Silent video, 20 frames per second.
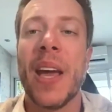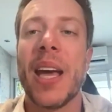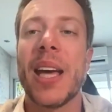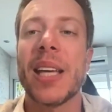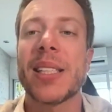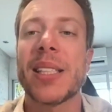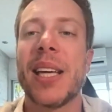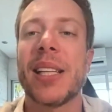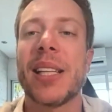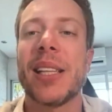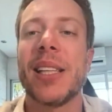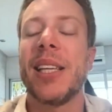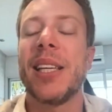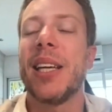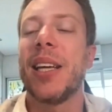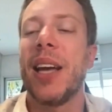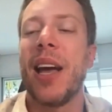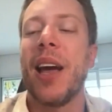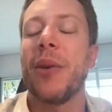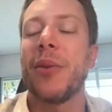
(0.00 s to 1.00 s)

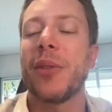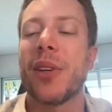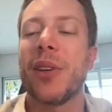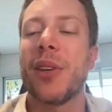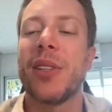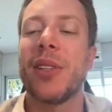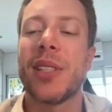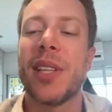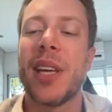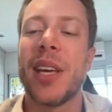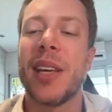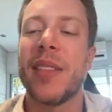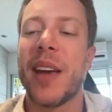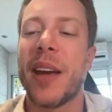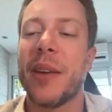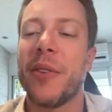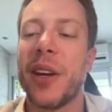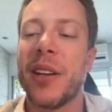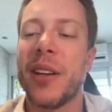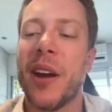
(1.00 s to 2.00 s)
Exactly. I was going to say
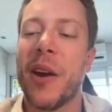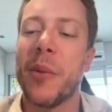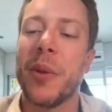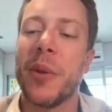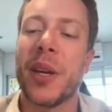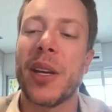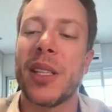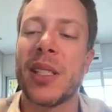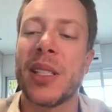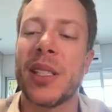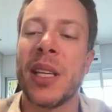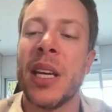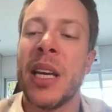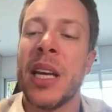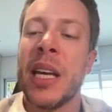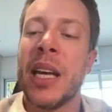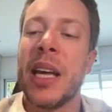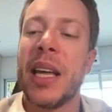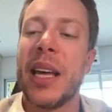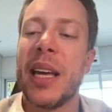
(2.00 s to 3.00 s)
that right now because
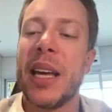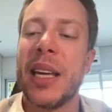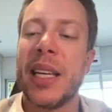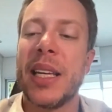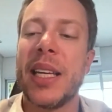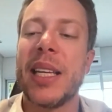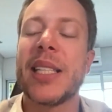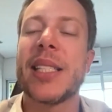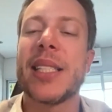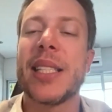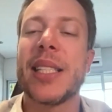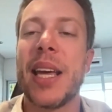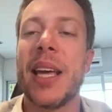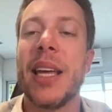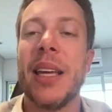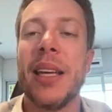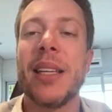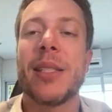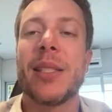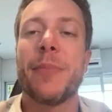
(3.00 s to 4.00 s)

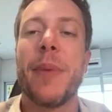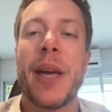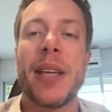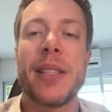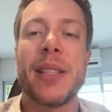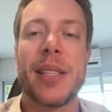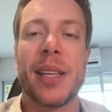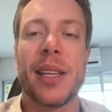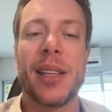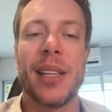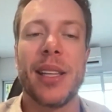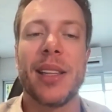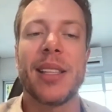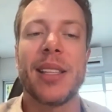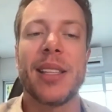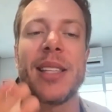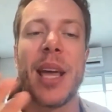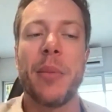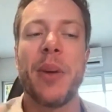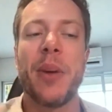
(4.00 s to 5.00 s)
it's basically
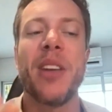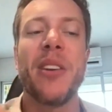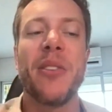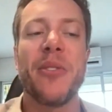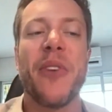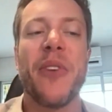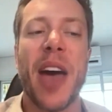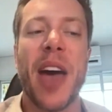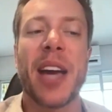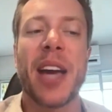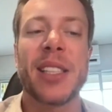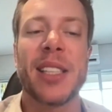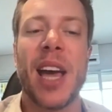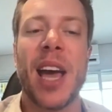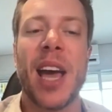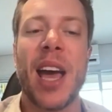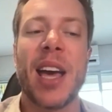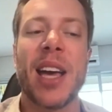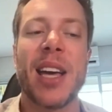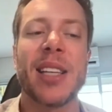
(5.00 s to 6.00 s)
the same effect
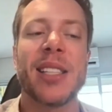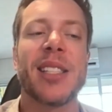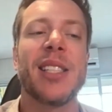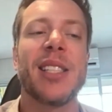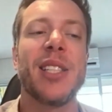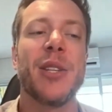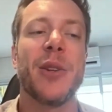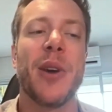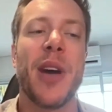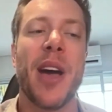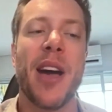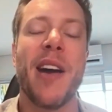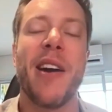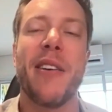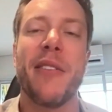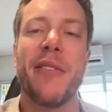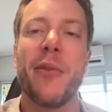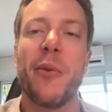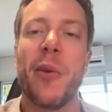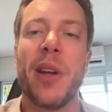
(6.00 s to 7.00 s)
as you
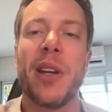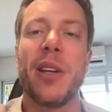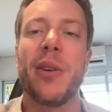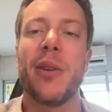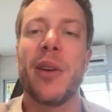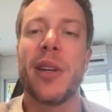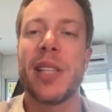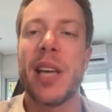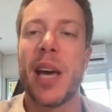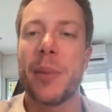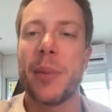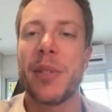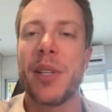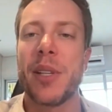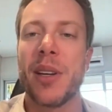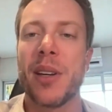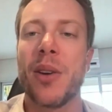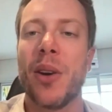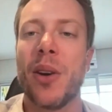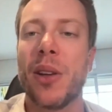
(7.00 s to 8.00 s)
have when you adapt
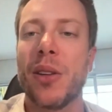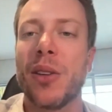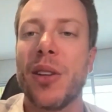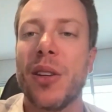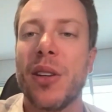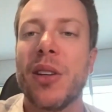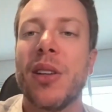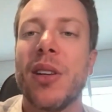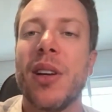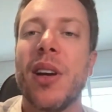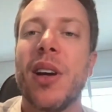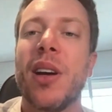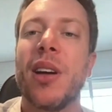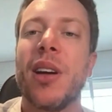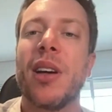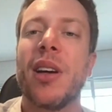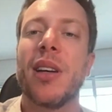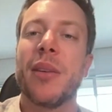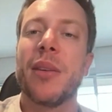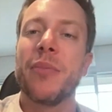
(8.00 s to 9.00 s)
a color
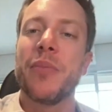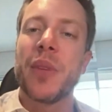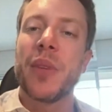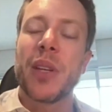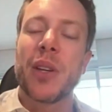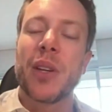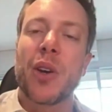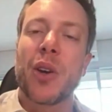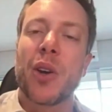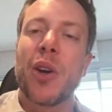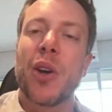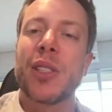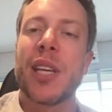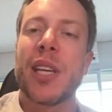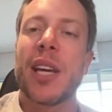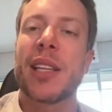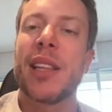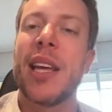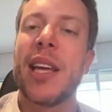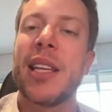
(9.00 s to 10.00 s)

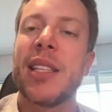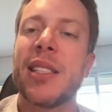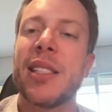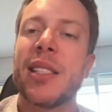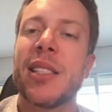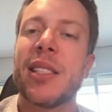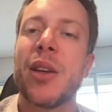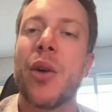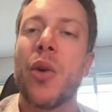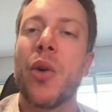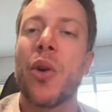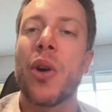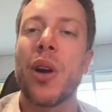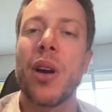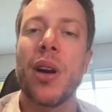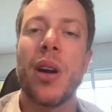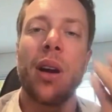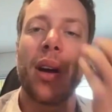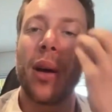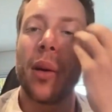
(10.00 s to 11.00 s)
contact lens
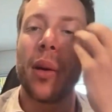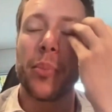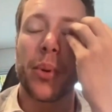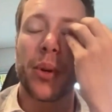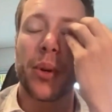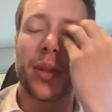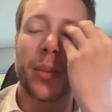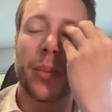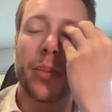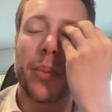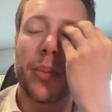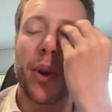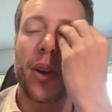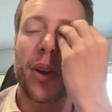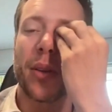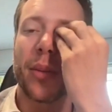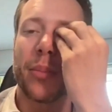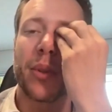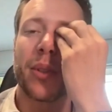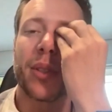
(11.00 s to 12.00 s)
or a
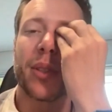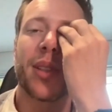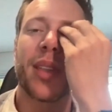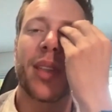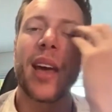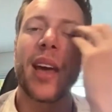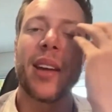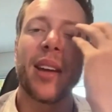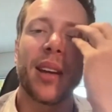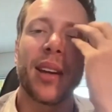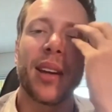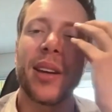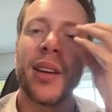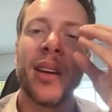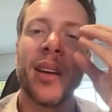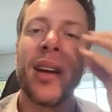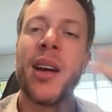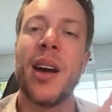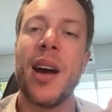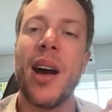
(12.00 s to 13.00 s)
prosthetic
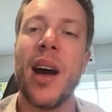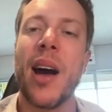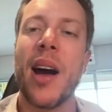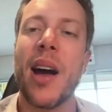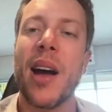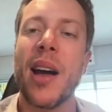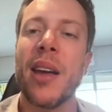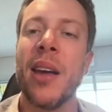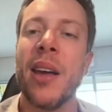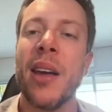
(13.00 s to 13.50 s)
eye.